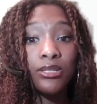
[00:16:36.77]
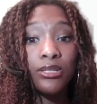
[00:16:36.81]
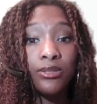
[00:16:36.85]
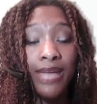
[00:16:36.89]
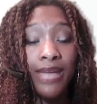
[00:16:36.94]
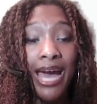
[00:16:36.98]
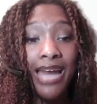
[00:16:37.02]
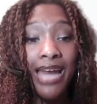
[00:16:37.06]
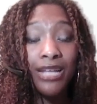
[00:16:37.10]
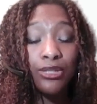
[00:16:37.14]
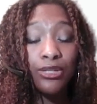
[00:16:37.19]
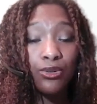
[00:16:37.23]
So
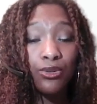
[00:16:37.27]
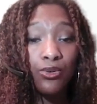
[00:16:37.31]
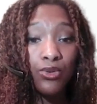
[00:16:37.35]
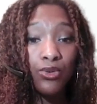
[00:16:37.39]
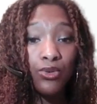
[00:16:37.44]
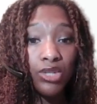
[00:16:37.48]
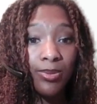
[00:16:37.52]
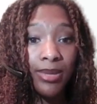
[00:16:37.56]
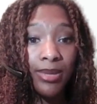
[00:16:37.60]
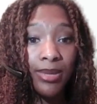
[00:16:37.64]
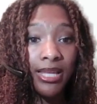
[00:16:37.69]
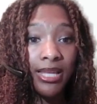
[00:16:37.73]
that is
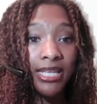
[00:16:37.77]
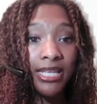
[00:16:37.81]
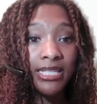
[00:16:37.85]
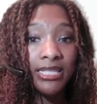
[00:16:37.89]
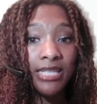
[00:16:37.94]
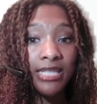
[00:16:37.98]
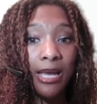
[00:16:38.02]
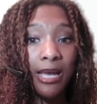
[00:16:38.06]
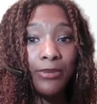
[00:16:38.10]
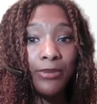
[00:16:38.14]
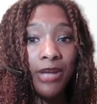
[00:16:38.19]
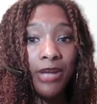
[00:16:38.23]
ultimately
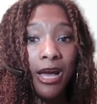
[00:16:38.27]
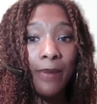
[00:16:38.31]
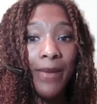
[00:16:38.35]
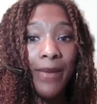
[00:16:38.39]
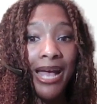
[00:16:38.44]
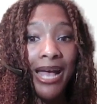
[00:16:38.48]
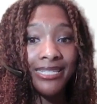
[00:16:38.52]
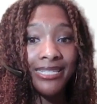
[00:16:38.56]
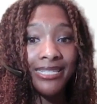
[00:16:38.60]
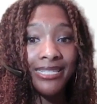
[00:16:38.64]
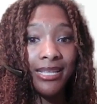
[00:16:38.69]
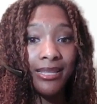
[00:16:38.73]
summed up
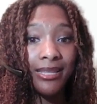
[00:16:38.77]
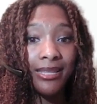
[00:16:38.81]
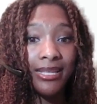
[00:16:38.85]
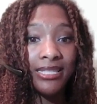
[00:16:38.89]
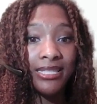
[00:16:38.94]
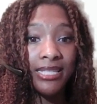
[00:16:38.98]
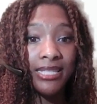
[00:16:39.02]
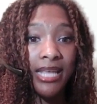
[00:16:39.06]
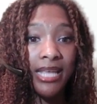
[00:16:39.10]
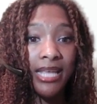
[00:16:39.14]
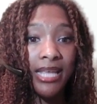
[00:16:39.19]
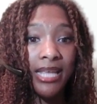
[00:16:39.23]
as the
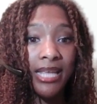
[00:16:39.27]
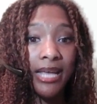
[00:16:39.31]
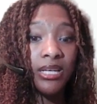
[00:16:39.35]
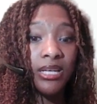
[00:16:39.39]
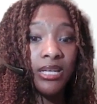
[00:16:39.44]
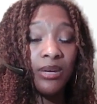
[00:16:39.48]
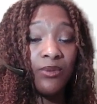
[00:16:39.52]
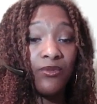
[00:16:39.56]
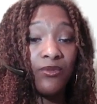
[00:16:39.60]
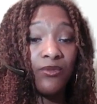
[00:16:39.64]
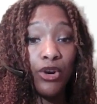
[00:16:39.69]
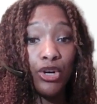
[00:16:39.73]
listing's
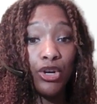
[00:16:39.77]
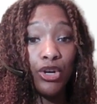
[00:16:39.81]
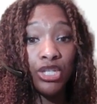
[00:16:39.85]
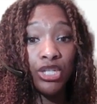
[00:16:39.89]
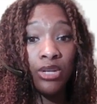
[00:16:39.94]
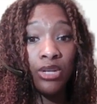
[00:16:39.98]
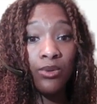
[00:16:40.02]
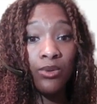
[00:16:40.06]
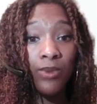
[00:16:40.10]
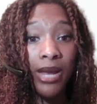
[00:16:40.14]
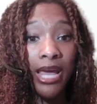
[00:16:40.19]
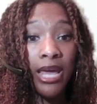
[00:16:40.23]

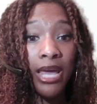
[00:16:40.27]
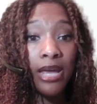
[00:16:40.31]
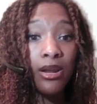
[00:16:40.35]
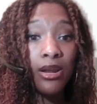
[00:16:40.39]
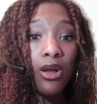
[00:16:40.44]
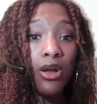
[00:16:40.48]
conversion rate